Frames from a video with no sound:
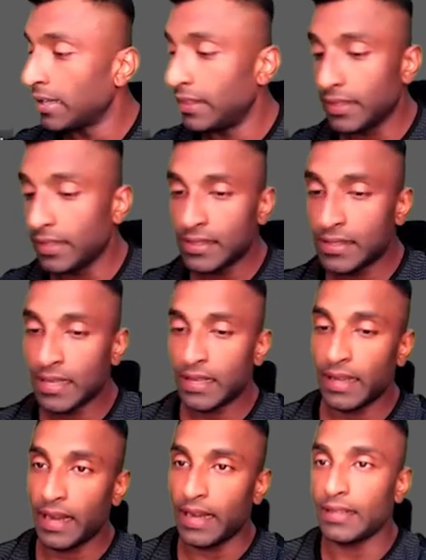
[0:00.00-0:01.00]
this
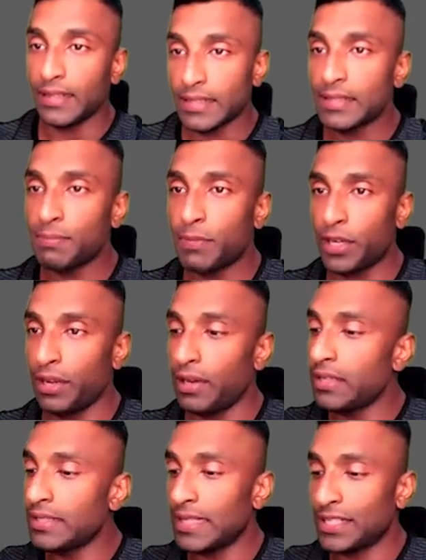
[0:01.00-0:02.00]
in this
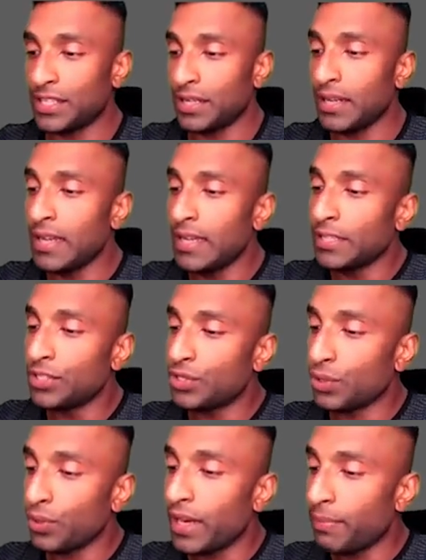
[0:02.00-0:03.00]
particular session.
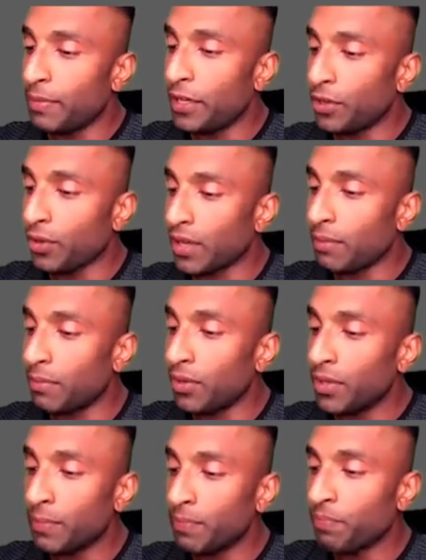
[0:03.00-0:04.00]
So let me talk
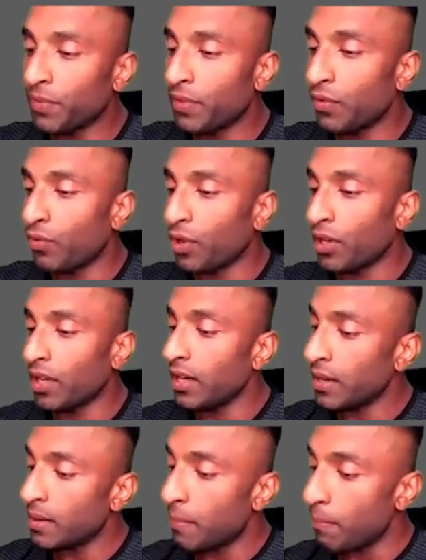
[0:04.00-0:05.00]
about what
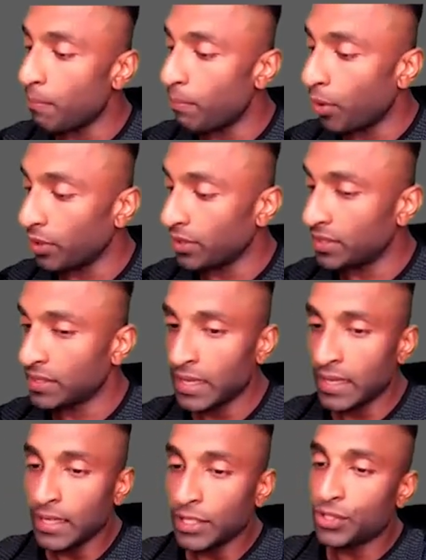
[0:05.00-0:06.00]
are bonds.
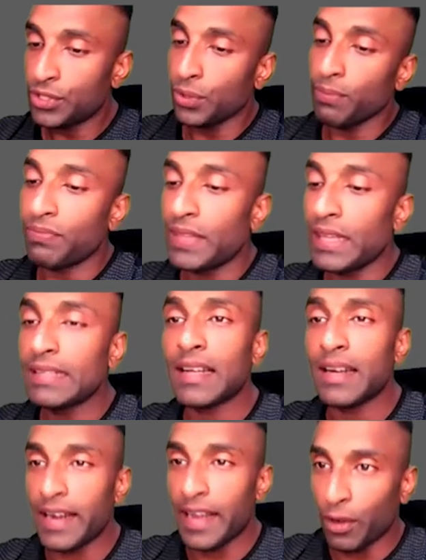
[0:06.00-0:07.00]
So these
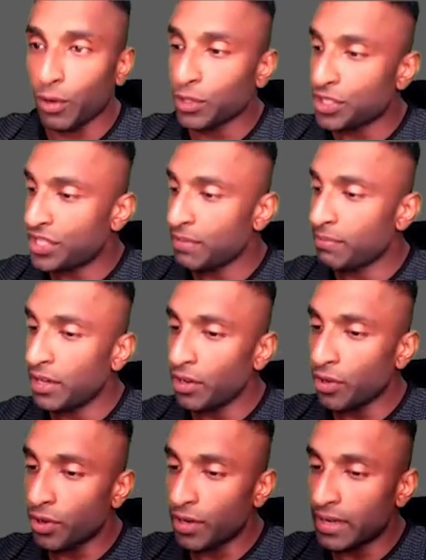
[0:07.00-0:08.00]
are negotiable
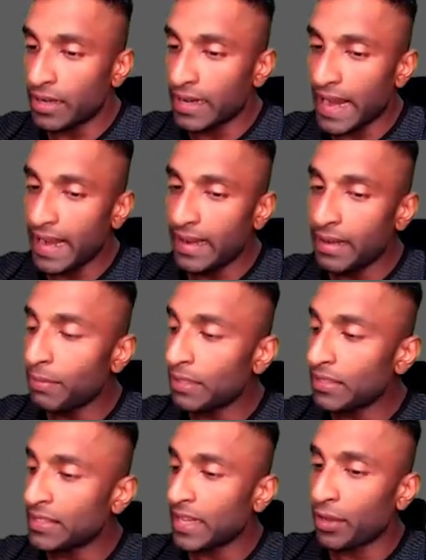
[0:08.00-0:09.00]
or
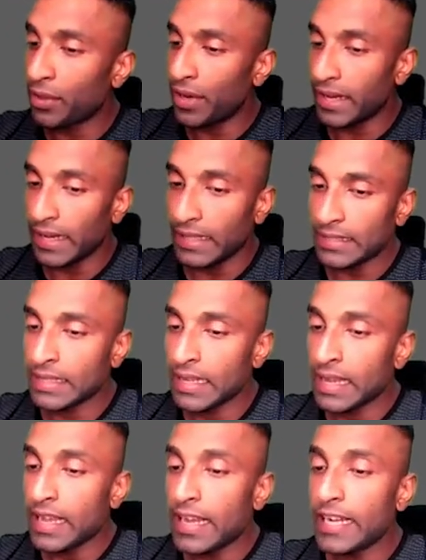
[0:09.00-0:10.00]
tradable securities
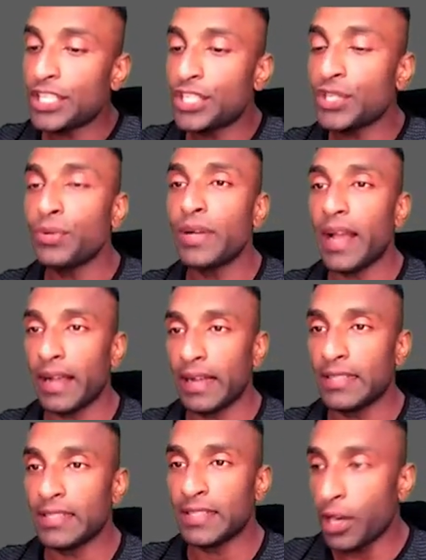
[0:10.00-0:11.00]
issued
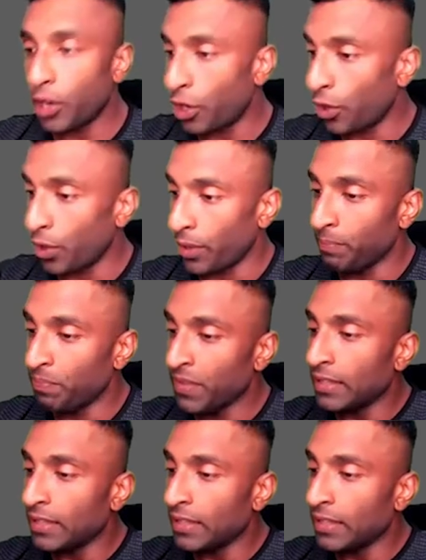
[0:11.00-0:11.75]
against loan